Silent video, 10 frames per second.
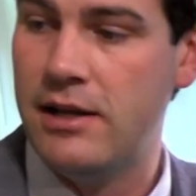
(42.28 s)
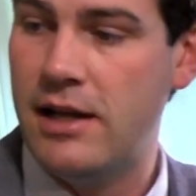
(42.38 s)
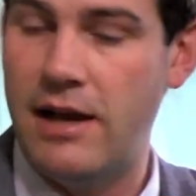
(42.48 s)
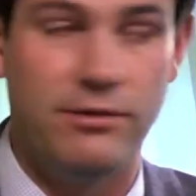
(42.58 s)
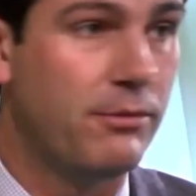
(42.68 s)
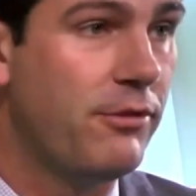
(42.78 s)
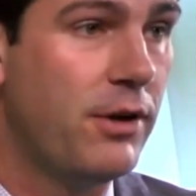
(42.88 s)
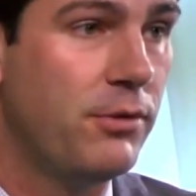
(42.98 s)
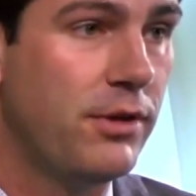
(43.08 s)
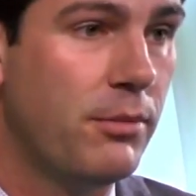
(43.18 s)
have some
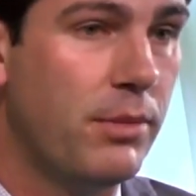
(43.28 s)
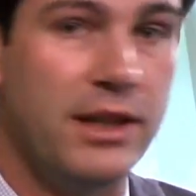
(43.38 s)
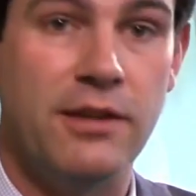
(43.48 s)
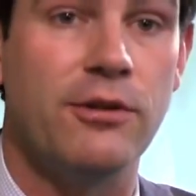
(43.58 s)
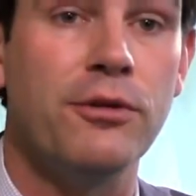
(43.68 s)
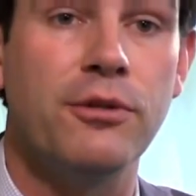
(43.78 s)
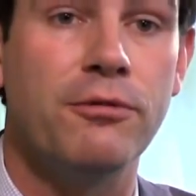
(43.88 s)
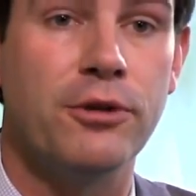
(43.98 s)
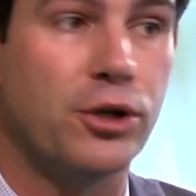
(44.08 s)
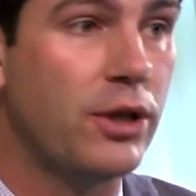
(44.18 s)
fun with them. But it's also
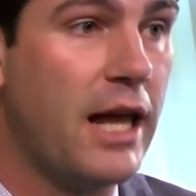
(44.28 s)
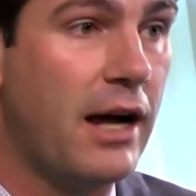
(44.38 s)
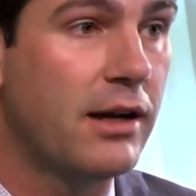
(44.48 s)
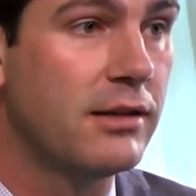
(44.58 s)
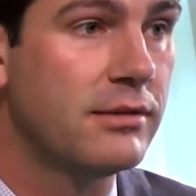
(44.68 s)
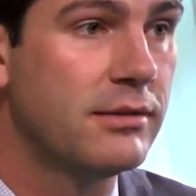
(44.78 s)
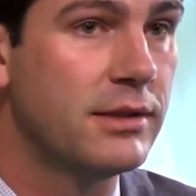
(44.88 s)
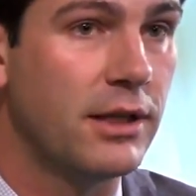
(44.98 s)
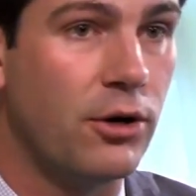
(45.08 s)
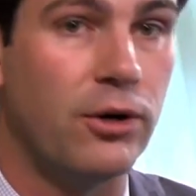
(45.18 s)
for good luck.
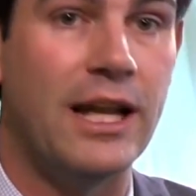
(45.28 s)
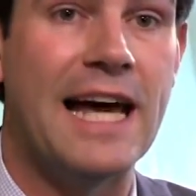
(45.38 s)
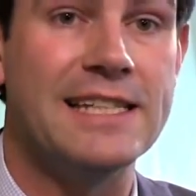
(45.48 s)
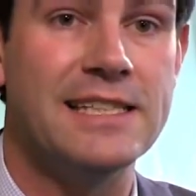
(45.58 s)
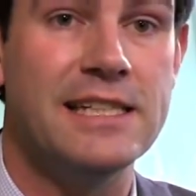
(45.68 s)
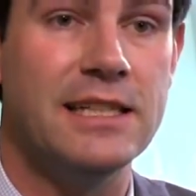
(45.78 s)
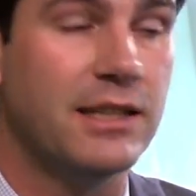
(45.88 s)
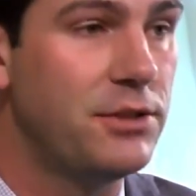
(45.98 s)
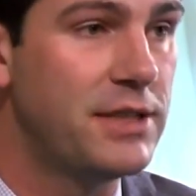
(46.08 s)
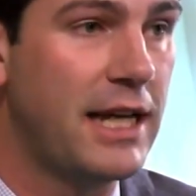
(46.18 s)
They're called lai si.
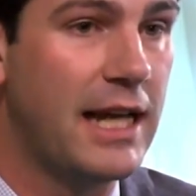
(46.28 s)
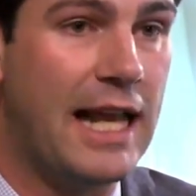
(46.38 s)
Can you say